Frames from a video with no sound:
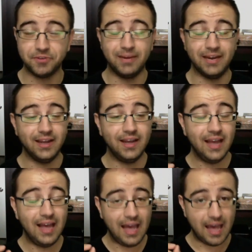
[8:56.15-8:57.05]
for a minute.
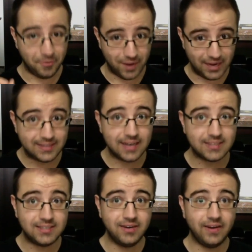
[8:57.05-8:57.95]
And when he
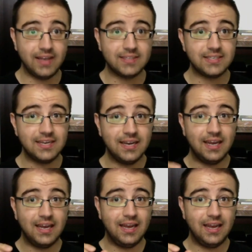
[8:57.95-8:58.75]
talks serious,